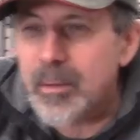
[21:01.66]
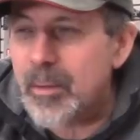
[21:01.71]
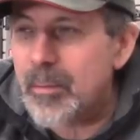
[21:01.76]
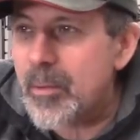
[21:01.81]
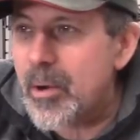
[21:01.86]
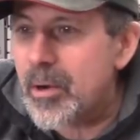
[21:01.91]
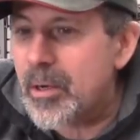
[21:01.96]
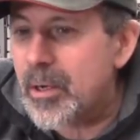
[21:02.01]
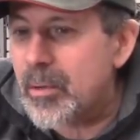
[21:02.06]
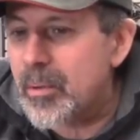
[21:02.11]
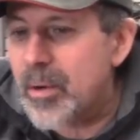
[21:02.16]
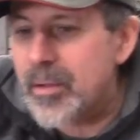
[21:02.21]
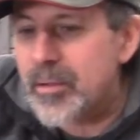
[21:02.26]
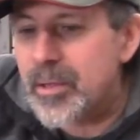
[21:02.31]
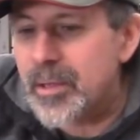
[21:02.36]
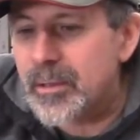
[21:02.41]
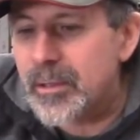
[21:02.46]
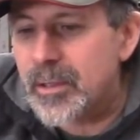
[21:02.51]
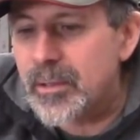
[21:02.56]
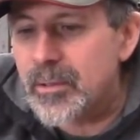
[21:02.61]
a market where I
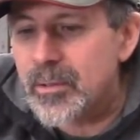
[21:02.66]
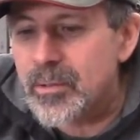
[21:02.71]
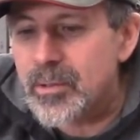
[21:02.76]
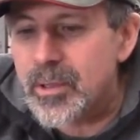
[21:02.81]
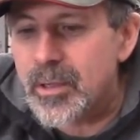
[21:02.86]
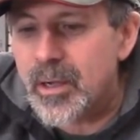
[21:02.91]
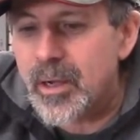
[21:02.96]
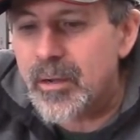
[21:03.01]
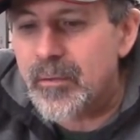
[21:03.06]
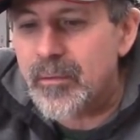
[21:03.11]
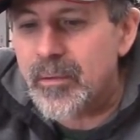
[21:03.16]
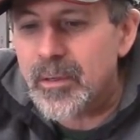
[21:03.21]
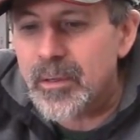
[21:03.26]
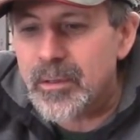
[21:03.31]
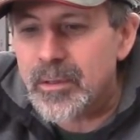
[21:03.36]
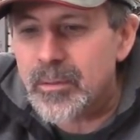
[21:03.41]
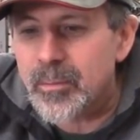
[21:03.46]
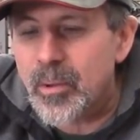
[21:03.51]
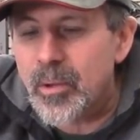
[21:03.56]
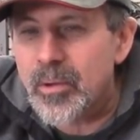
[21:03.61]
think they usually have
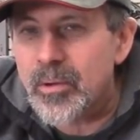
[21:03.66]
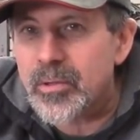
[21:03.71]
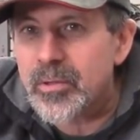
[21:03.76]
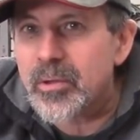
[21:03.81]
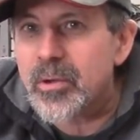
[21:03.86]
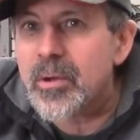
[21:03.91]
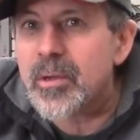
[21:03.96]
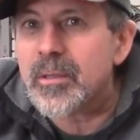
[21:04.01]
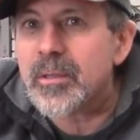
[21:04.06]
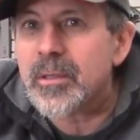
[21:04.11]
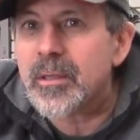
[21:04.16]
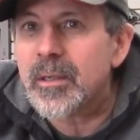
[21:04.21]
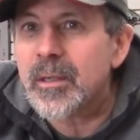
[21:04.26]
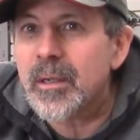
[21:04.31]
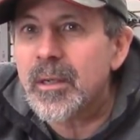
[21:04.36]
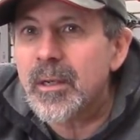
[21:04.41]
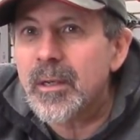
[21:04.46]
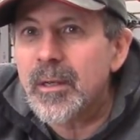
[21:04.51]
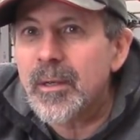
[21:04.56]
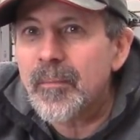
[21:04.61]
uh, smaller saws.
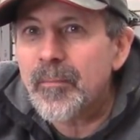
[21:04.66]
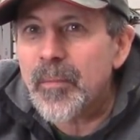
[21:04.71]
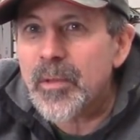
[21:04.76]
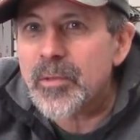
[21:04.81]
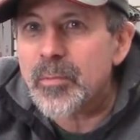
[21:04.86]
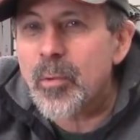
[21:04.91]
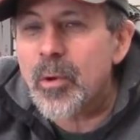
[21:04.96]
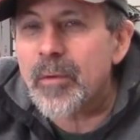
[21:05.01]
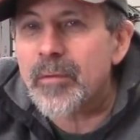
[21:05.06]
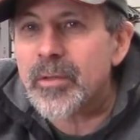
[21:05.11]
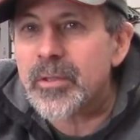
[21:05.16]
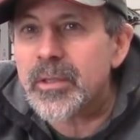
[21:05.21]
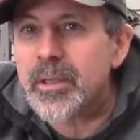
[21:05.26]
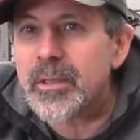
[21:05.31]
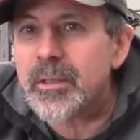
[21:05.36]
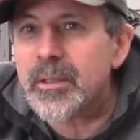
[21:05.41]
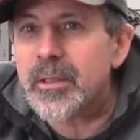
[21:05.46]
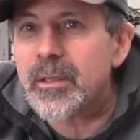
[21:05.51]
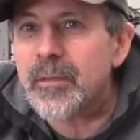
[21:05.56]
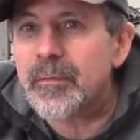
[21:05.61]
It's more of a
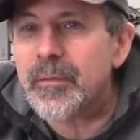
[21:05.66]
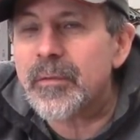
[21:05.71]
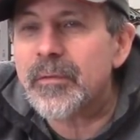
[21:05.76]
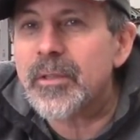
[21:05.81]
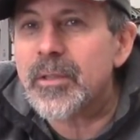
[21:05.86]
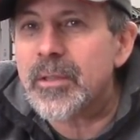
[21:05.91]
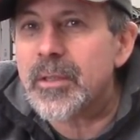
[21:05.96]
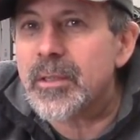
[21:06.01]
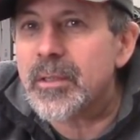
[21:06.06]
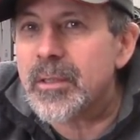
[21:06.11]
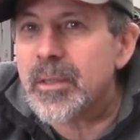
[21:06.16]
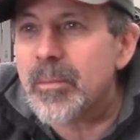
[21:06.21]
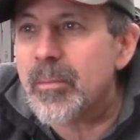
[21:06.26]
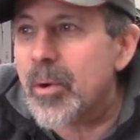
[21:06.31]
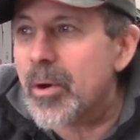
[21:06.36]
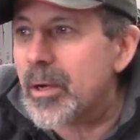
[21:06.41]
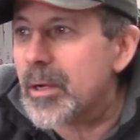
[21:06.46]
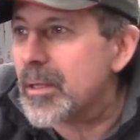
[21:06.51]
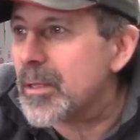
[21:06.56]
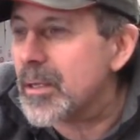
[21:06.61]
60 and 50 cc
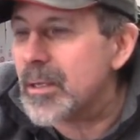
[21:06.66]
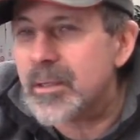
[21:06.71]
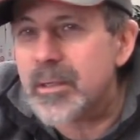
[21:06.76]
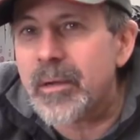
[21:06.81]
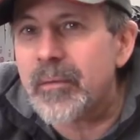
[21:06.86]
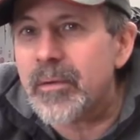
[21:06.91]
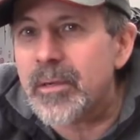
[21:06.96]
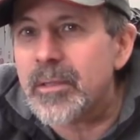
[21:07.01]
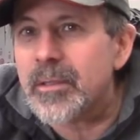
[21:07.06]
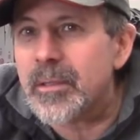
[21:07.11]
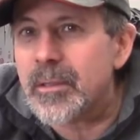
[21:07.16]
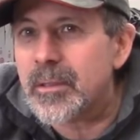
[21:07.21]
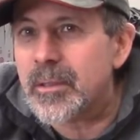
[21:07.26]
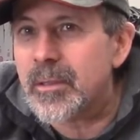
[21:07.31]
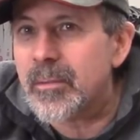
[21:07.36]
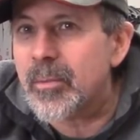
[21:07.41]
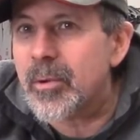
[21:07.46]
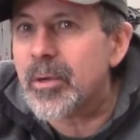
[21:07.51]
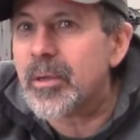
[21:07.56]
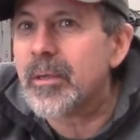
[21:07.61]
market than a 70
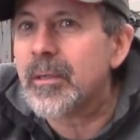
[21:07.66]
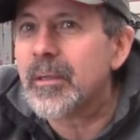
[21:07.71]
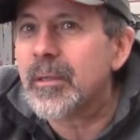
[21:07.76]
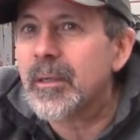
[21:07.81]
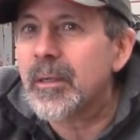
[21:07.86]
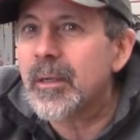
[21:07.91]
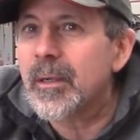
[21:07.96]
cc market.